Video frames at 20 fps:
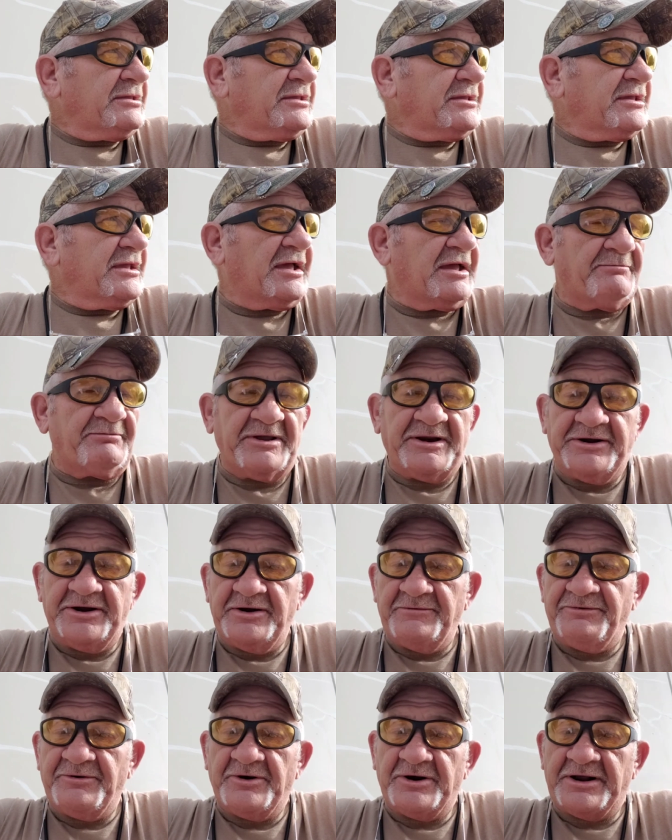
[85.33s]
I've uh, been
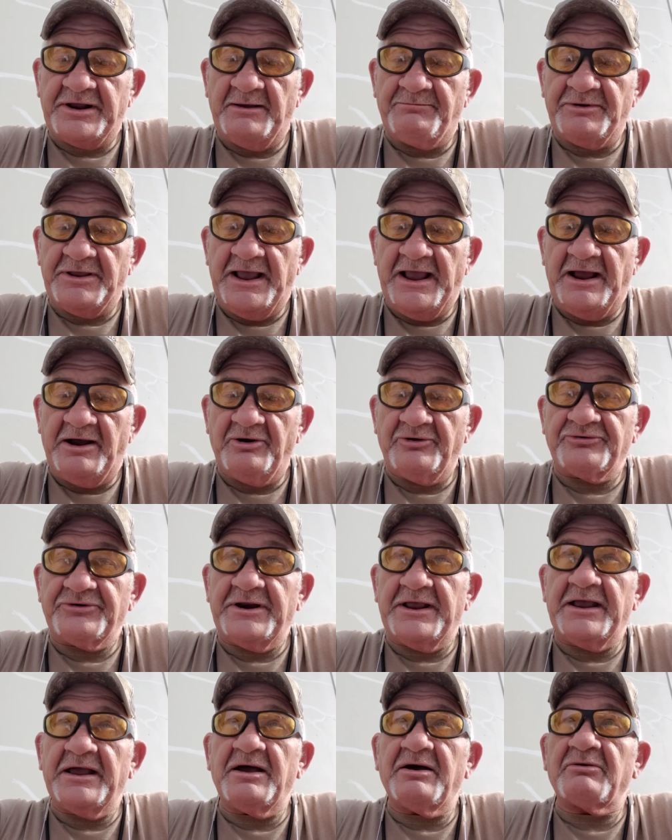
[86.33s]
here for a couple of hours
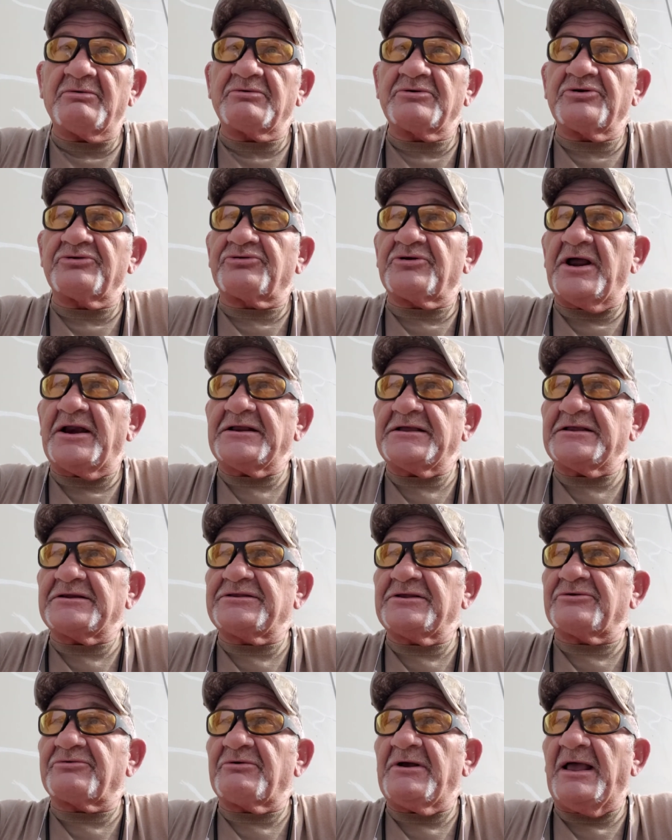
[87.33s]
now. We're just trying to get
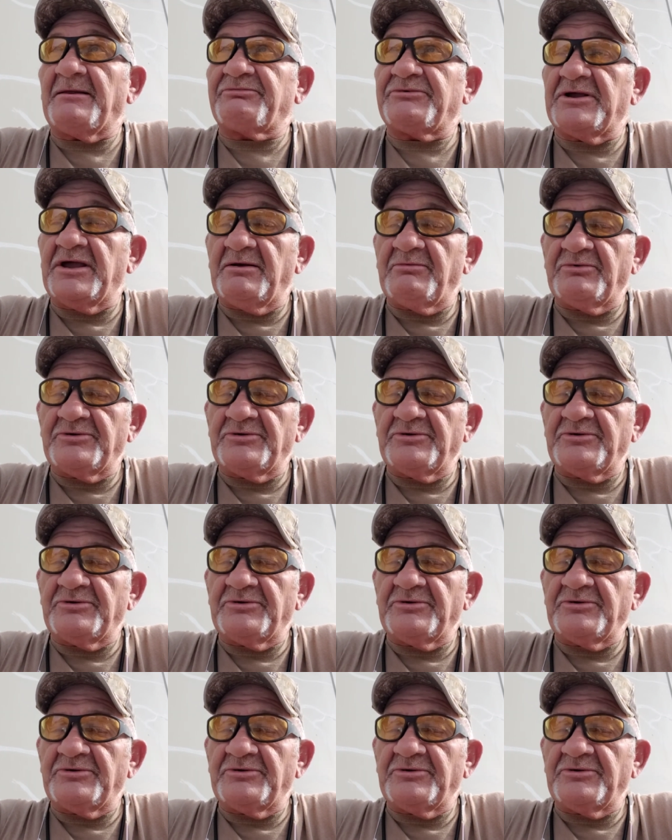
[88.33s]
this wrapped up.